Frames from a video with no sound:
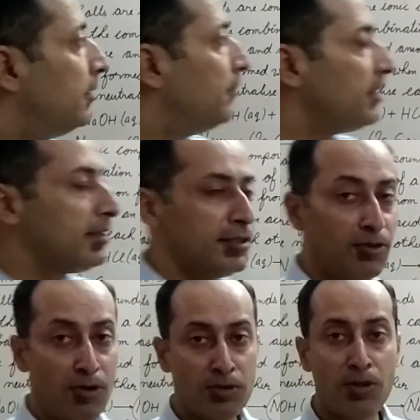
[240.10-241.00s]
But
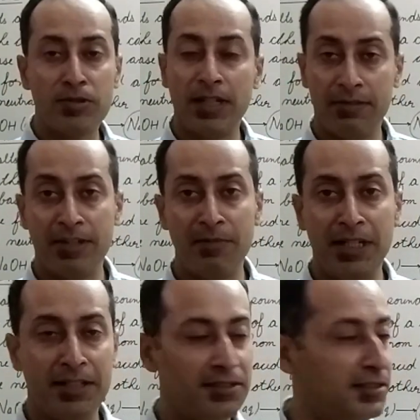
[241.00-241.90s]
salts also have
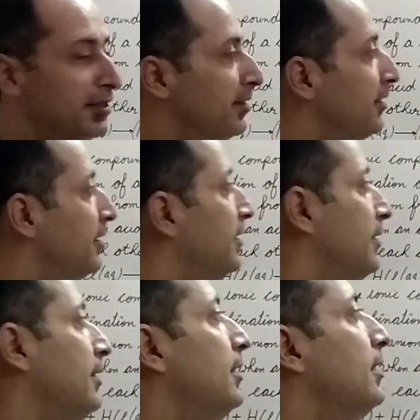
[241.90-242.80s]
families.
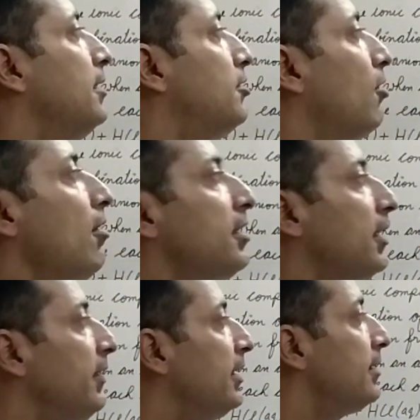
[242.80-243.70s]
Salts
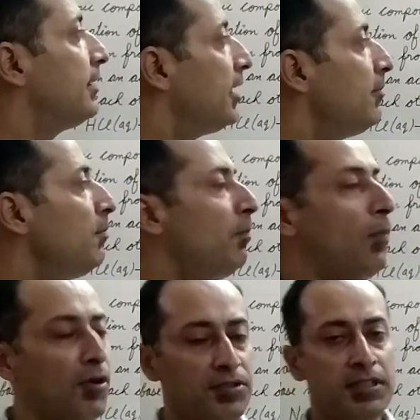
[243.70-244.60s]
having the same
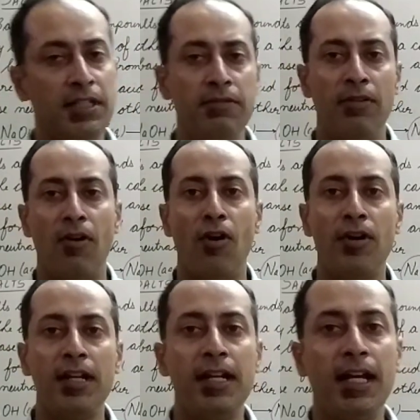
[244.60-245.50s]
positive
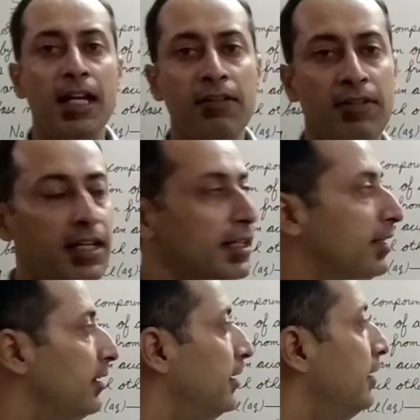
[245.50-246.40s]
or negative
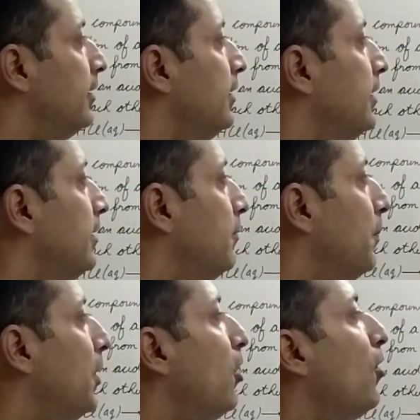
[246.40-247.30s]
radical
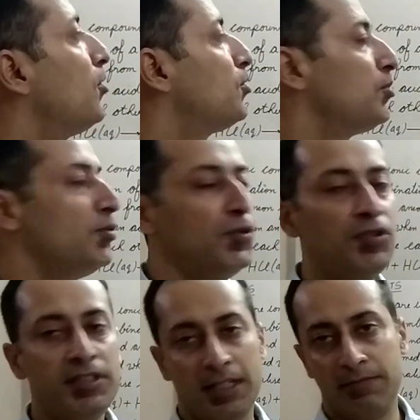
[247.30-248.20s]
belongs
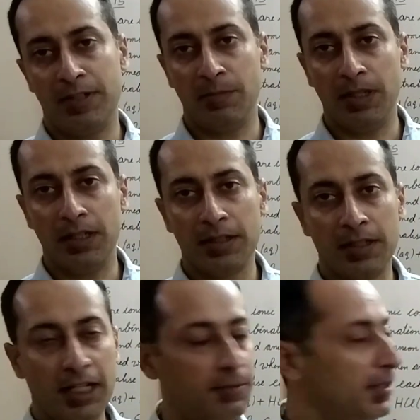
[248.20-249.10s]
to same family.
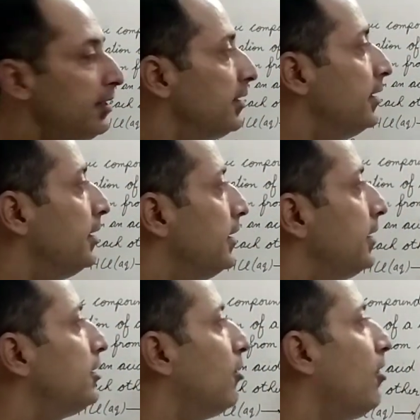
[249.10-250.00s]
I repeat,
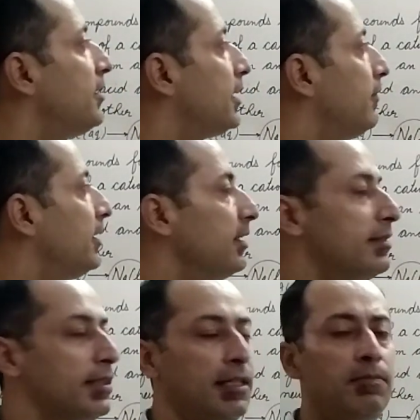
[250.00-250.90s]
salts having the
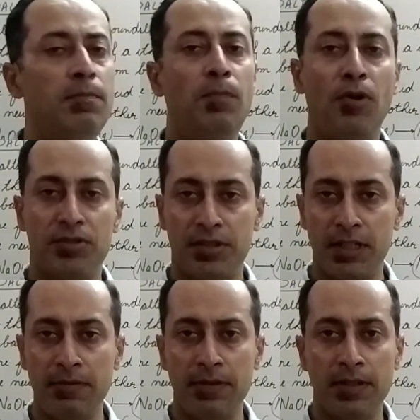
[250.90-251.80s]
same
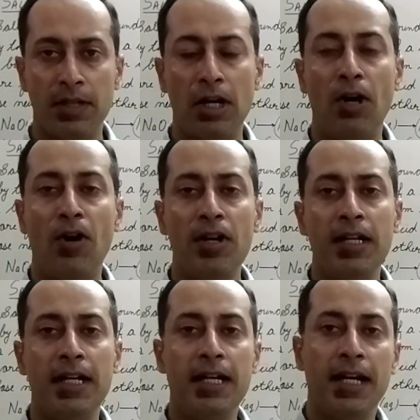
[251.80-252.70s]
positive
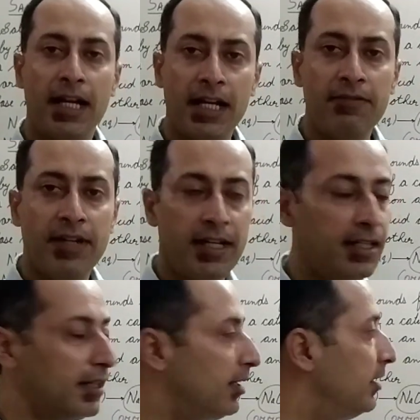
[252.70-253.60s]
or negative
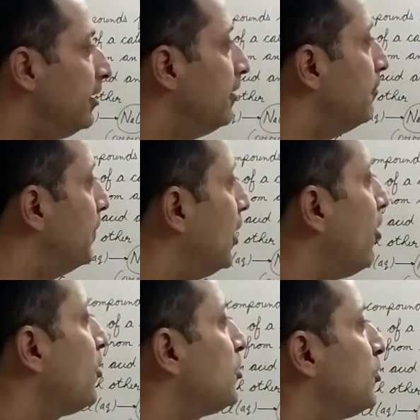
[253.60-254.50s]
radical
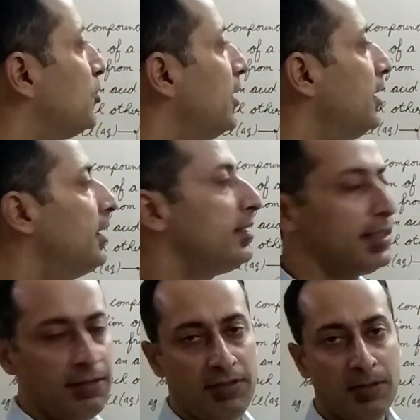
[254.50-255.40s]
belongs to the
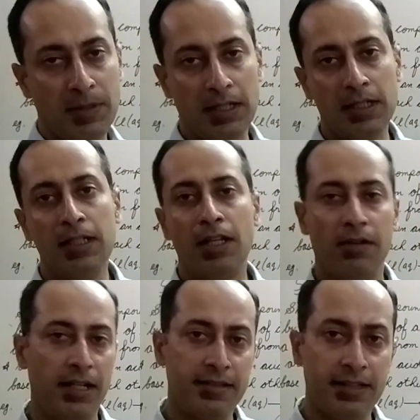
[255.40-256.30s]
same family.
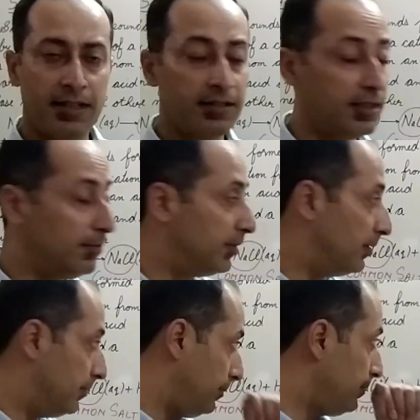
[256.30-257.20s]
Now let's take an
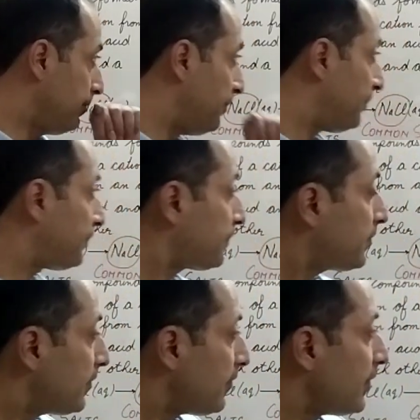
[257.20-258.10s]
example.
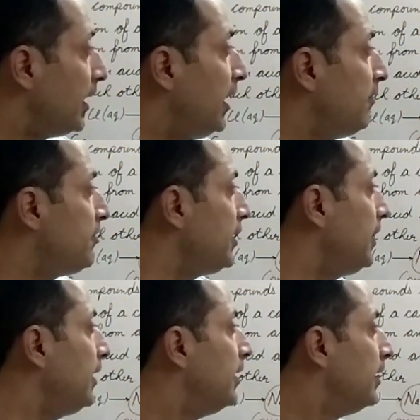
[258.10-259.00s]
You will
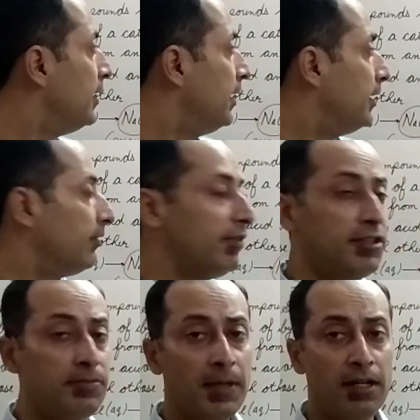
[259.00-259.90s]
see the
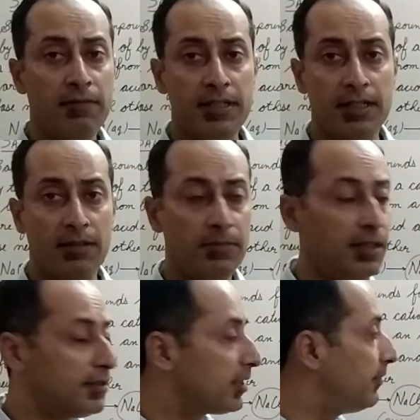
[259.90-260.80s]
first part of the example
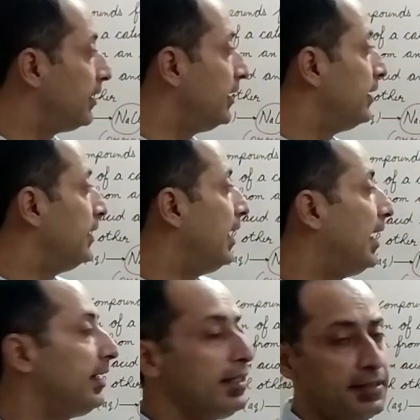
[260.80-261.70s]
is given
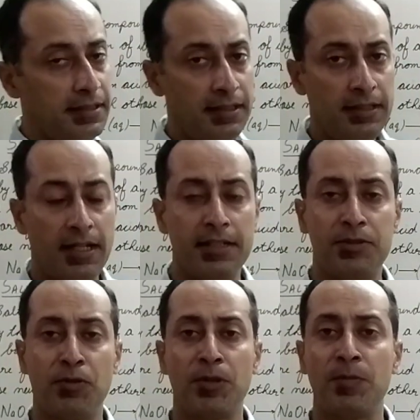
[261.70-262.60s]
NaCl, that
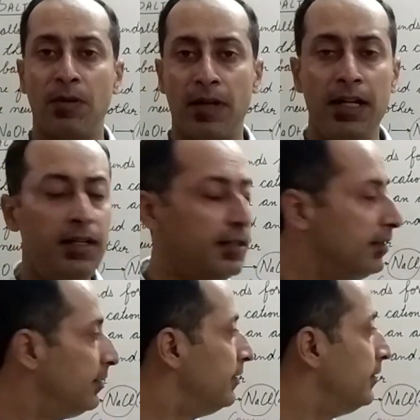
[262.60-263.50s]
is sodium chloride,